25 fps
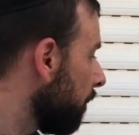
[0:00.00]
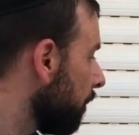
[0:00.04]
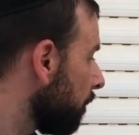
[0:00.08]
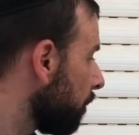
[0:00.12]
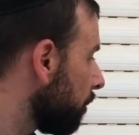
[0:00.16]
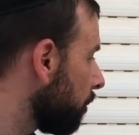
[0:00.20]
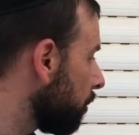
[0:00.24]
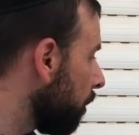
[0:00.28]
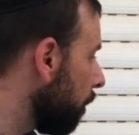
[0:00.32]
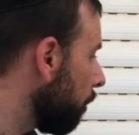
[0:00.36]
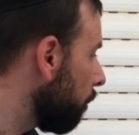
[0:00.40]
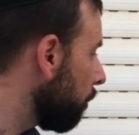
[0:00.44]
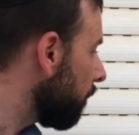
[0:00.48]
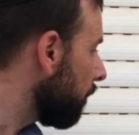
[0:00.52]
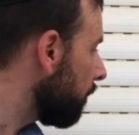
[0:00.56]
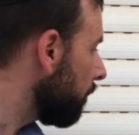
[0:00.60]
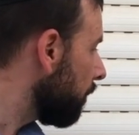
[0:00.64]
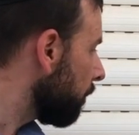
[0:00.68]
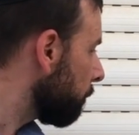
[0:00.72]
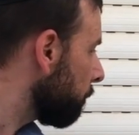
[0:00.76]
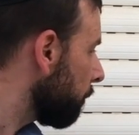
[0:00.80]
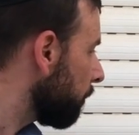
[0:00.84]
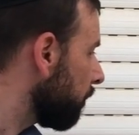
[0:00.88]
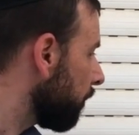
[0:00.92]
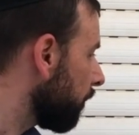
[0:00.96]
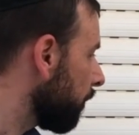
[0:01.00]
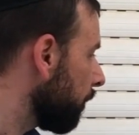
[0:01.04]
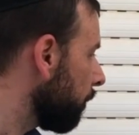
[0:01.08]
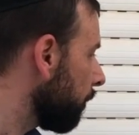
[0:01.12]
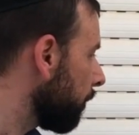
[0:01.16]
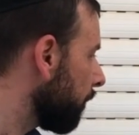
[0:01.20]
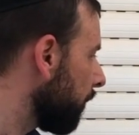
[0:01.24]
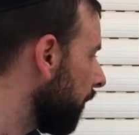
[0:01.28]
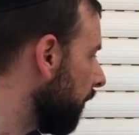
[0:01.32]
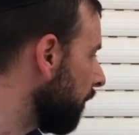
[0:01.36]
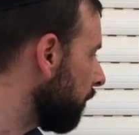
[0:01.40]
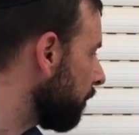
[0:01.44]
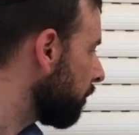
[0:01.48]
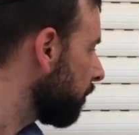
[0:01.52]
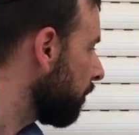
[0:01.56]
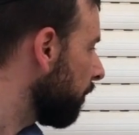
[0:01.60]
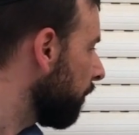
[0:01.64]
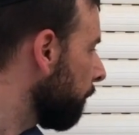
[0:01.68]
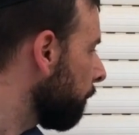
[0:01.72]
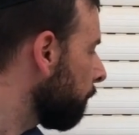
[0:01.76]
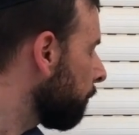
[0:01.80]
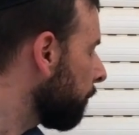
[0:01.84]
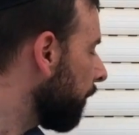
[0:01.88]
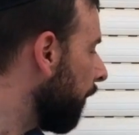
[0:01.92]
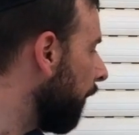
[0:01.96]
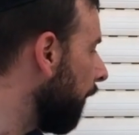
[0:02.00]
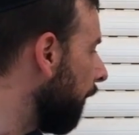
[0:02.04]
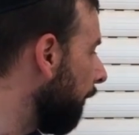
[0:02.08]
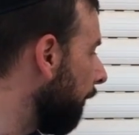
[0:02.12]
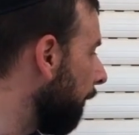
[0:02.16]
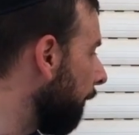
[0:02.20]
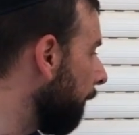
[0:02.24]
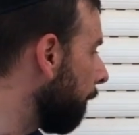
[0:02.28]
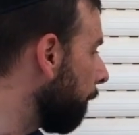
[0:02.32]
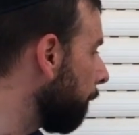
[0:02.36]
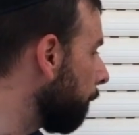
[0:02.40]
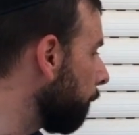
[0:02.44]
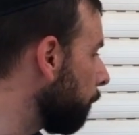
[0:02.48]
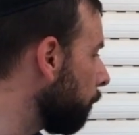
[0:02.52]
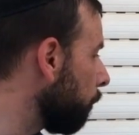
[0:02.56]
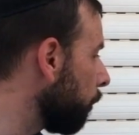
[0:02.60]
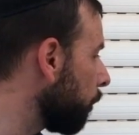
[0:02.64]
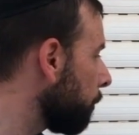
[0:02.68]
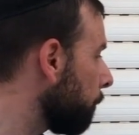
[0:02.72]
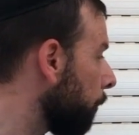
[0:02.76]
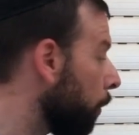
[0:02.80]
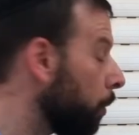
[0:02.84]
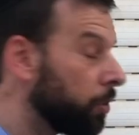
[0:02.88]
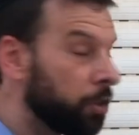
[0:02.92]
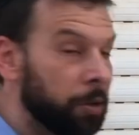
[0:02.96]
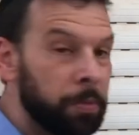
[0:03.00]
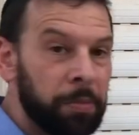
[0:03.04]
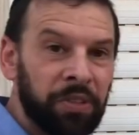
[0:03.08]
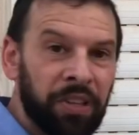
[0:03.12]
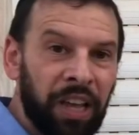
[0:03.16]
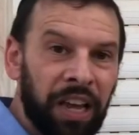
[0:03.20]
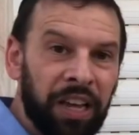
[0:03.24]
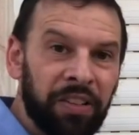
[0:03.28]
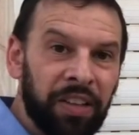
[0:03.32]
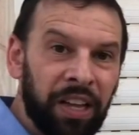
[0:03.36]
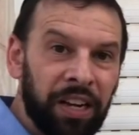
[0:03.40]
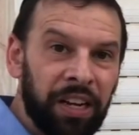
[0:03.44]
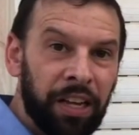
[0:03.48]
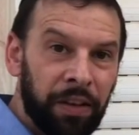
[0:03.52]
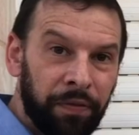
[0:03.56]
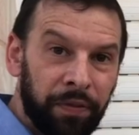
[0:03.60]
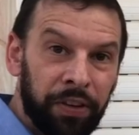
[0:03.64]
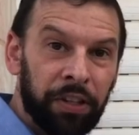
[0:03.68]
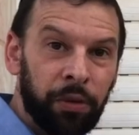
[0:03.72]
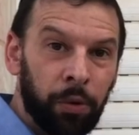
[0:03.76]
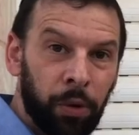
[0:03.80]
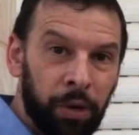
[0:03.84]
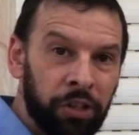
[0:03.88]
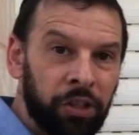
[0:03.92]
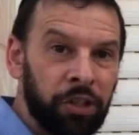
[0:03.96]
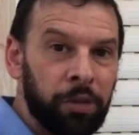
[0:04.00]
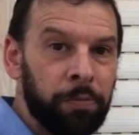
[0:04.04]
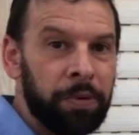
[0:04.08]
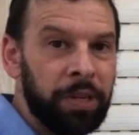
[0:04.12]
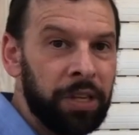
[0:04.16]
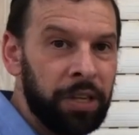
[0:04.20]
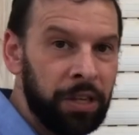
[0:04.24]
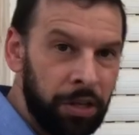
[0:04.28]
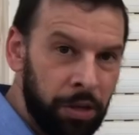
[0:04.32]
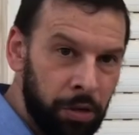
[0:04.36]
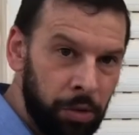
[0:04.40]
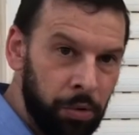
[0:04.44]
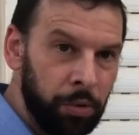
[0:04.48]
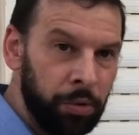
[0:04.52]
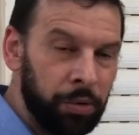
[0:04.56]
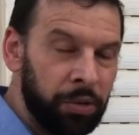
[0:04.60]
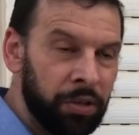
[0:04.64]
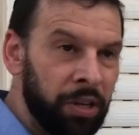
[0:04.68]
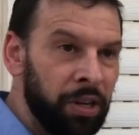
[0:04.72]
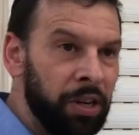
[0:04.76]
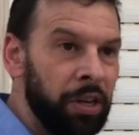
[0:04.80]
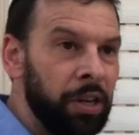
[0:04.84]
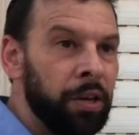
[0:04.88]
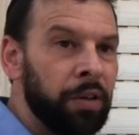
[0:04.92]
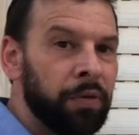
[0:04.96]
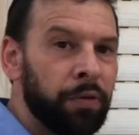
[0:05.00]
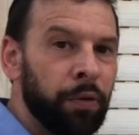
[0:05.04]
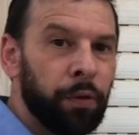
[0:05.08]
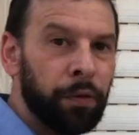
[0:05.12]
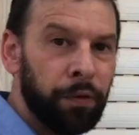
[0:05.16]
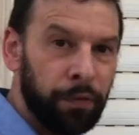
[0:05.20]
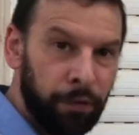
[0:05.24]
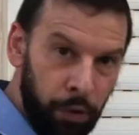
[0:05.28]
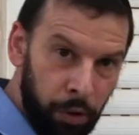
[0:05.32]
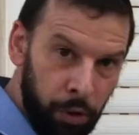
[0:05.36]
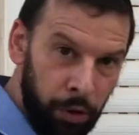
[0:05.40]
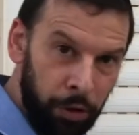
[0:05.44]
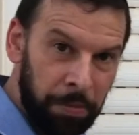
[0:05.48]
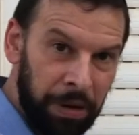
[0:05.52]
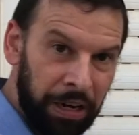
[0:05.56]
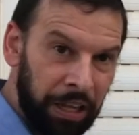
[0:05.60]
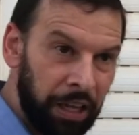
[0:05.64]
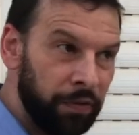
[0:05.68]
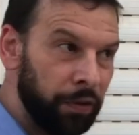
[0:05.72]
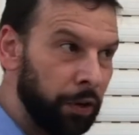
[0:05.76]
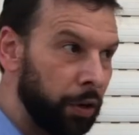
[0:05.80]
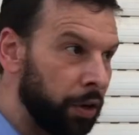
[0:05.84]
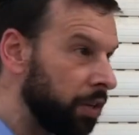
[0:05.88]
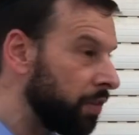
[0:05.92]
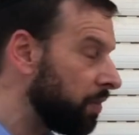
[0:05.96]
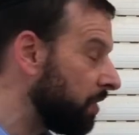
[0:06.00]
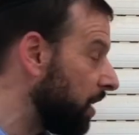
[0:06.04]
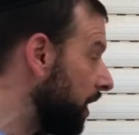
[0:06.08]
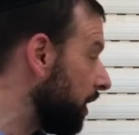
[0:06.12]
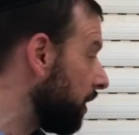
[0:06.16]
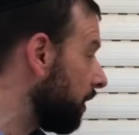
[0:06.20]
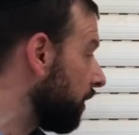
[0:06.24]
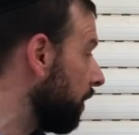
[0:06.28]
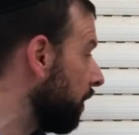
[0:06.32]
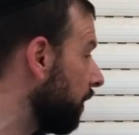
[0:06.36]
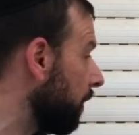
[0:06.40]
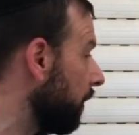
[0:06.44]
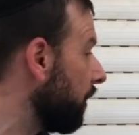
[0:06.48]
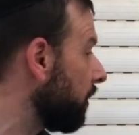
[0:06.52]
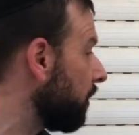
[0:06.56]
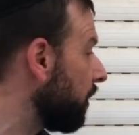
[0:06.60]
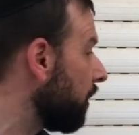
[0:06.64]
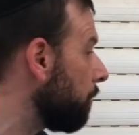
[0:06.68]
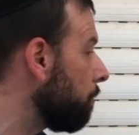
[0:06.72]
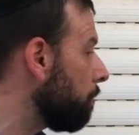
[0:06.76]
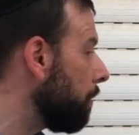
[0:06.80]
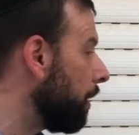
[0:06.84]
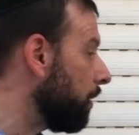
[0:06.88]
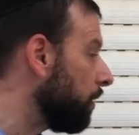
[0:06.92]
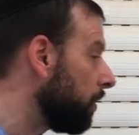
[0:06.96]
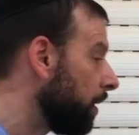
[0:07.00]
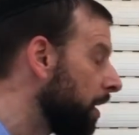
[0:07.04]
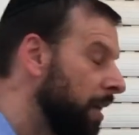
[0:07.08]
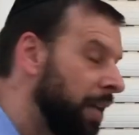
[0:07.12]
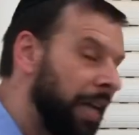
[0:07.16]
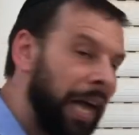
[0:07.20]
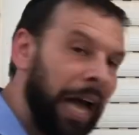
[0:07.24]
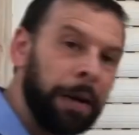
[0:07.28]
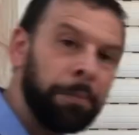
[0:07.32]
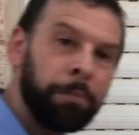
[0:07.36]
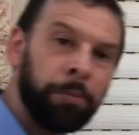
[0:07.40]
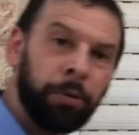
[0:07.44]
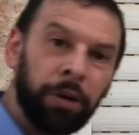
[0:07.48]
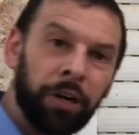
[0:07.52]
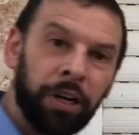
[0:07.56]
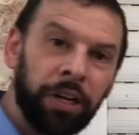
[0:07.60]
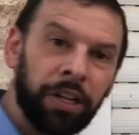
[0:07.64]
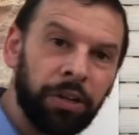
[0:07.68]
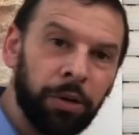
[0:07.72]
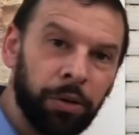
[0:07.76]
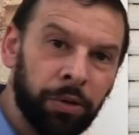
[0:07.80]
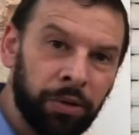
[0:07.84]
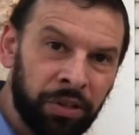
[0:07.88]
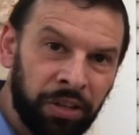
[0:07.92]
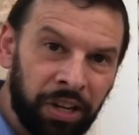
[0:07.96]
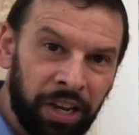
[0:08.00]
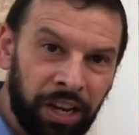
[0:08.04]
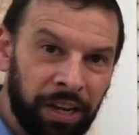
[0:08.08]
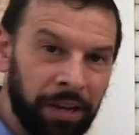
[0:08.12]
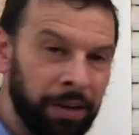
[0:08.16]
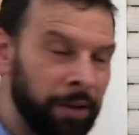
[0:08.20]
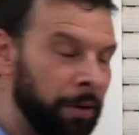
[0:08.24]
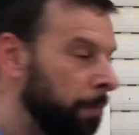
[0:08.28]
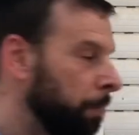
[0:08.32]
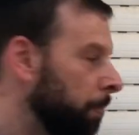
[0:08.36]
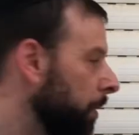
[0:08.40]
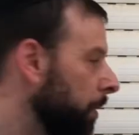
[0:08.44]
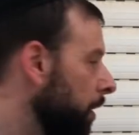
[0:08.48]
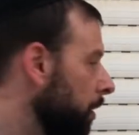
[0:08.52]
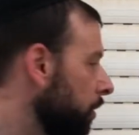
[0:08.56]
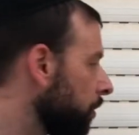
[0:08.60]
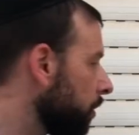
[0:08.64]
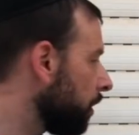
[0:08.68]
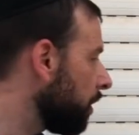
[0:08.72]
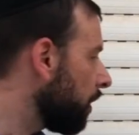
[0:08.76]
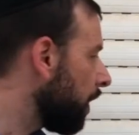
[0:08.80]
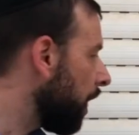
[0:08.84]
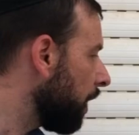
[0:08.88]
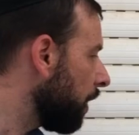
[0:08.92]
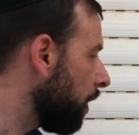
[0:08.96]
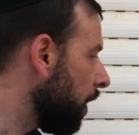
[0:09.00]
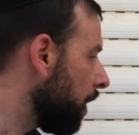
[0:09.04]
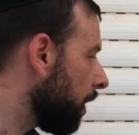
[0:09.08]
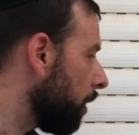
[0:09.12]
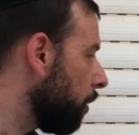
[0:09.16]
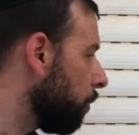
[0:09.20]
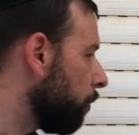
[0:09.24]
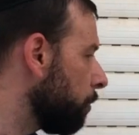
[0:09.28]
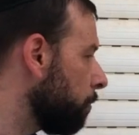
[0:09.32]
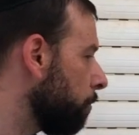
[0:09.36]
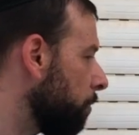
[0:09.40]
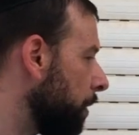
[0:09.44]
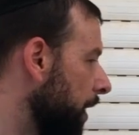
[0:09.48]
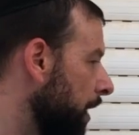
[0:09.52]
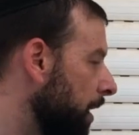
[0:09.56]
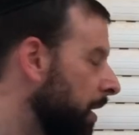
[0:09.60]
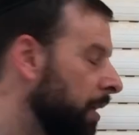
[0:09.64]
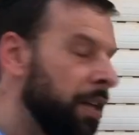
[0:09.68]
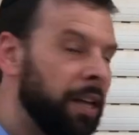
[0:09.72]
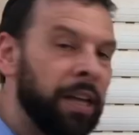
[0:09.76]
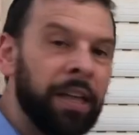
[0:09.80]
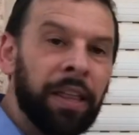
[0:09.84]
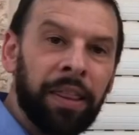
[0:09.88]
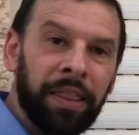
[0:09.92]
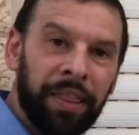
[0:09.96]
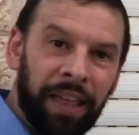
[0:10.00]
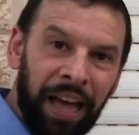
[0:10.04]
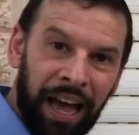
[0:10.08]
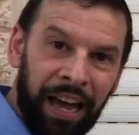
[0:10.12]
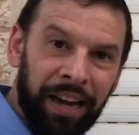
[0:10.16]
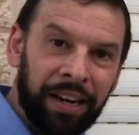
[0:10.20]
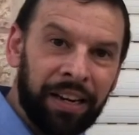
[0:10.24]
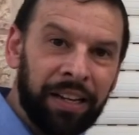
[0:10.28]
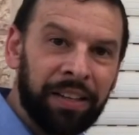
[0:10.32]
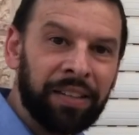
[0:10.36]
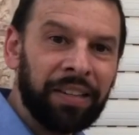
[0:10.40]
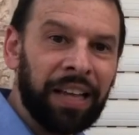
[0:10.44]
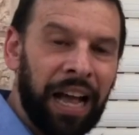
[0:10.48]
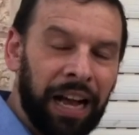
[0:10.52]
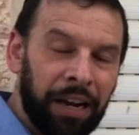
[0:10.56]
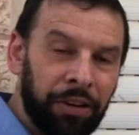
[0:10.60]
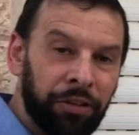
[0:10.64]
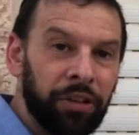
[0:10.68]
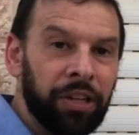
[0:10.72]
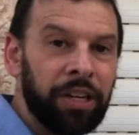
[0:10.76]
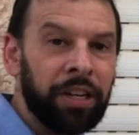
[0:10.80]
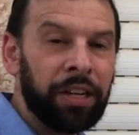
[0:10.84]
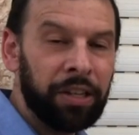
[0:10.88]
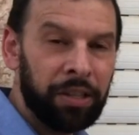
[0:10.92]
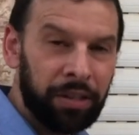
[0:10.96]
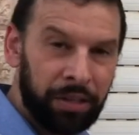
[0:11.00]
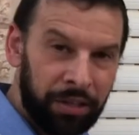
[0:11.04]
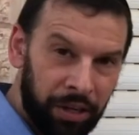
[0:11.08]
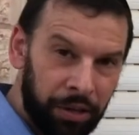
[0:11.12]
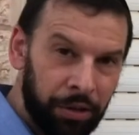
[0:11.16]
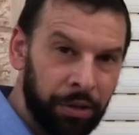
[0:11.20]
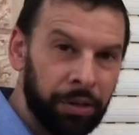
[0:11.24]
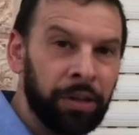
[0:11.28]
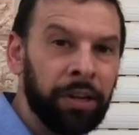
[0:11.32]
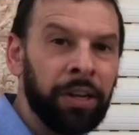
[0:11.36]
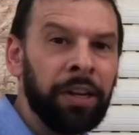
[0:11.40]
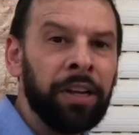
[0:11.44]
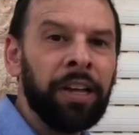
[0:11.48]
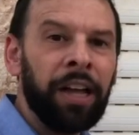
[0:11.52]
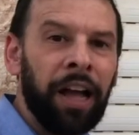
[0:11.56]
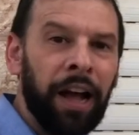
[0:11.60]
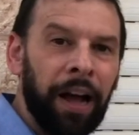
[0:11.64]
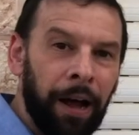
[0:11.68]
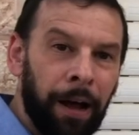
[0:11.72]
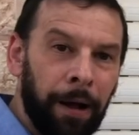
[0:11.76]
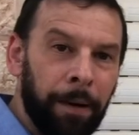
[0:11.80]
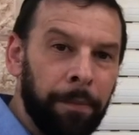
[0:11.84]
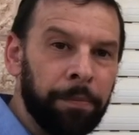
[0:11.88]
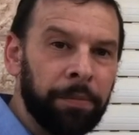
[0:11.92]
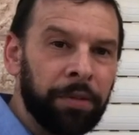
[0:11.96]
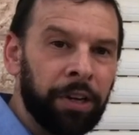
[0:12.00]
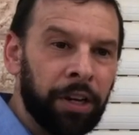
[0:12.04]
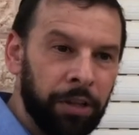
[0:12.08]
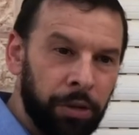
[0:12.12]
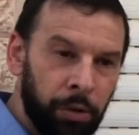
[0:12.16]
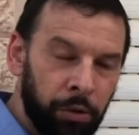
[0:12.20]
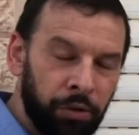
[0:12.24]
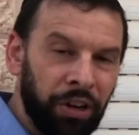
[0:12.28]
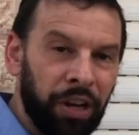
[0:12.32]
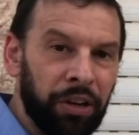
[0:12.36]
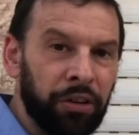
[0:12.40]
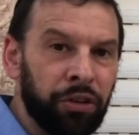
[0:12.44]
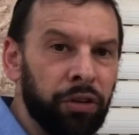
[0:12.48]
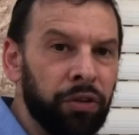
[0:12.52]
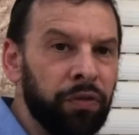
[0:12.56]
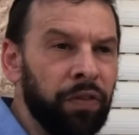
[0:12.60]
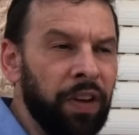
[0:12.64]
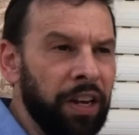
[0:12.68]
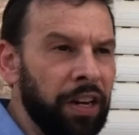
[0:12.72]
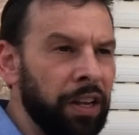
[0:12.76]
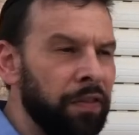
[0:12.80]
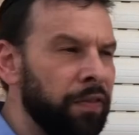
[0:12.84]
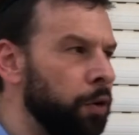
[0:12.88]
So in this particular case, what the poskim say is that if it's going to be used for food, meaning if you're going to take the mint and put it in your tea, so then the halacha would be that it's actually considered kedushat shvit.